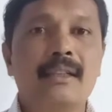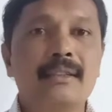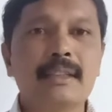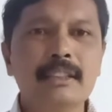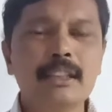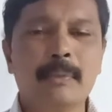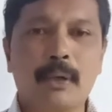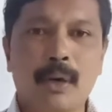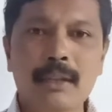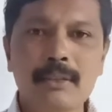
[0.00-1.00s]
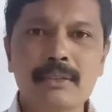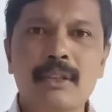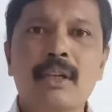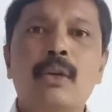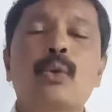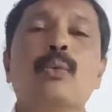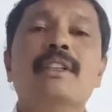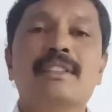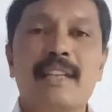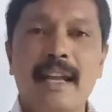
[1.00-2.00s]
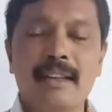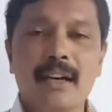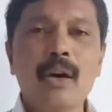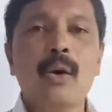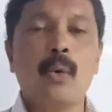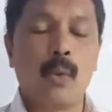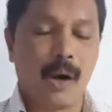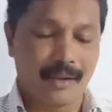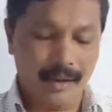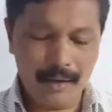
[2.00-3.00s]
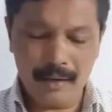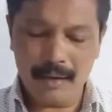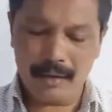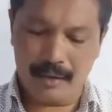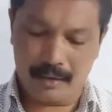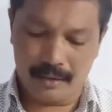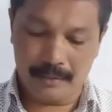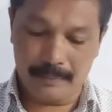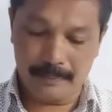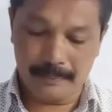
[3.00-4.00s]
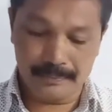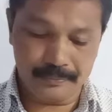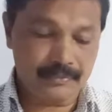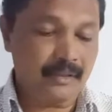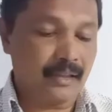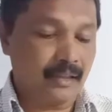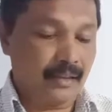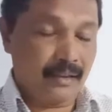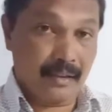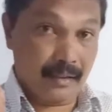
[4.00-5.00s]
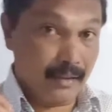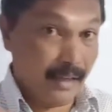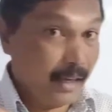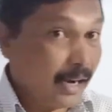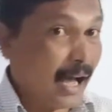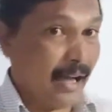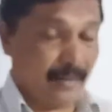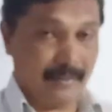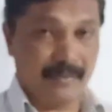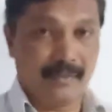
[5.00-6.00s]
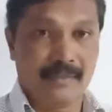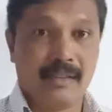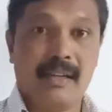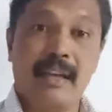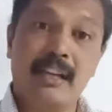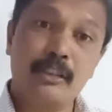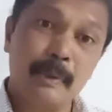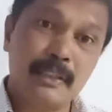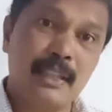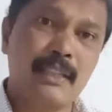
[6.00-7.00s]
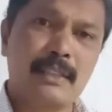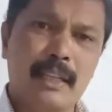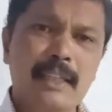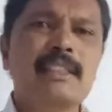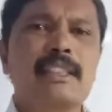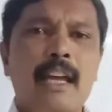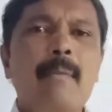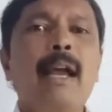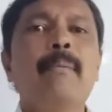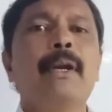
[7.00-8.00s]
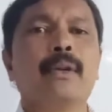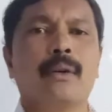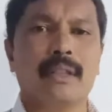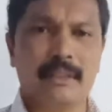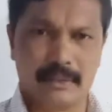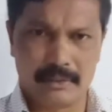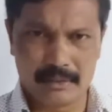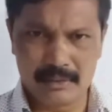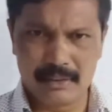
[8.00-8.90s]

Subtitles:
This is because to withstand the water current. There are air spaces in stem and petioles.